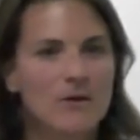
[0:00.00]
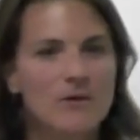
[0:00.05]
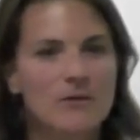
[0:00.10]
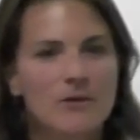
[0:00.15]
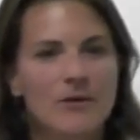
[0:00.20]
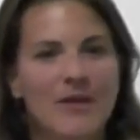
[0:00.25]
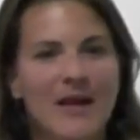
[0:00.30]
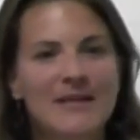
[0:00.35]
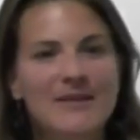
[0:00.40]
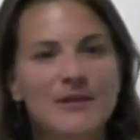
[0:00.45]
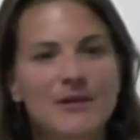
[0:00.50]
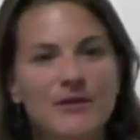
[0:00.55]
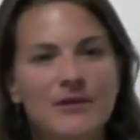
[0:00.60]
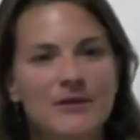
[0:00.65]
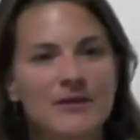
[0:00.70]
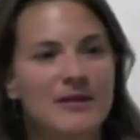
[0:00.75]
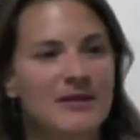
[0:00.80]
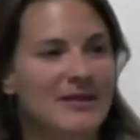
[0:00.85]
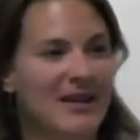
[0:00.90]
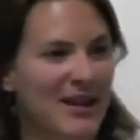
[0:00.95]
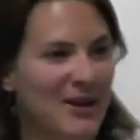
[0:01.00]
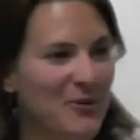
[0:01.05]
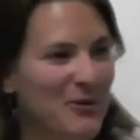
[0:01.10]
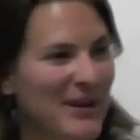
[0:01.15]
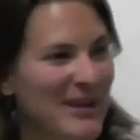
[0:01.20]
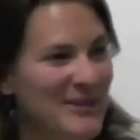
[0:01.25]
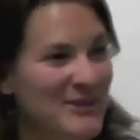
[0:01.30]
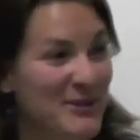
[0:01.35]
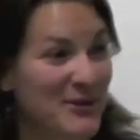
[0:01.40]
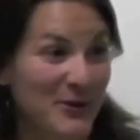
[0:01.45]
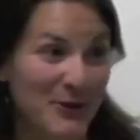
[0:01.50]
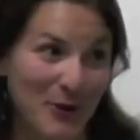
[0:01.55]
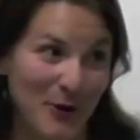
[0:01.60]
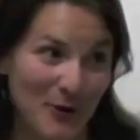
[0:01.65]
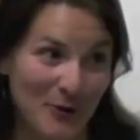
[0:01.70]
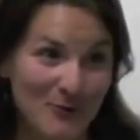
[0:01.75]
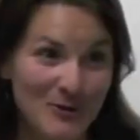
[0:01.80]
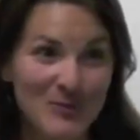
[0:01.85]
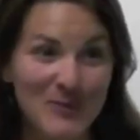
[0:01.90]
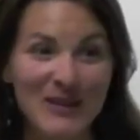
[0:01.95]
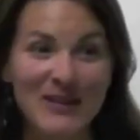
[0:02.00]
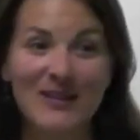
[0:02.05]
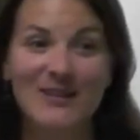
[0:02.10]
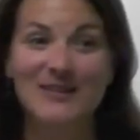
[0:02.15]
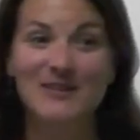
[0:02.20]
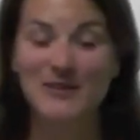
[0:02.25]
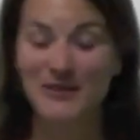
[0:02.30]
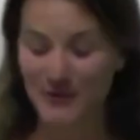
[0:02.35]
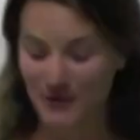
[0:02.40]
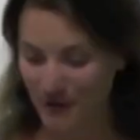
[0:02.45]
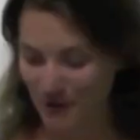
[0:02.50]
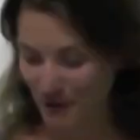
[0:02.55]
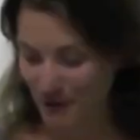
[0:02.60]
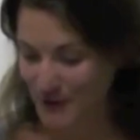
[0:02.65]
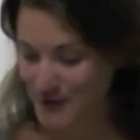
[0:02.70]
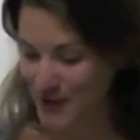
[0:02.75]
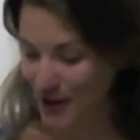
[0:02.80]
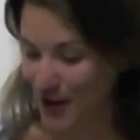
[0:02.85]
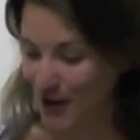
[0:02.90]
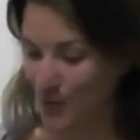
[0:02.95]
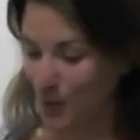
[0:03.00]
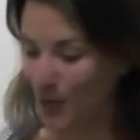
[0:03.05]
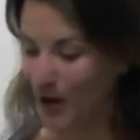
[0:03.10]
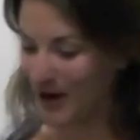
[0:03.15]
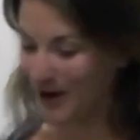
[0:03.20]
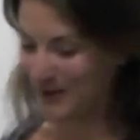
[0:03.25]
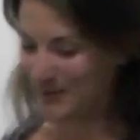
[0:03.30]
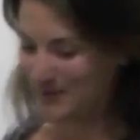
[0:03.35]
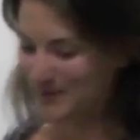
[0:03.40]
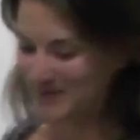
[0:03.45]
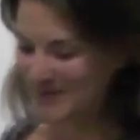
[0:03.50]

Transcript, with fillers: So that's a good segue into the nodes, because the nodes are what?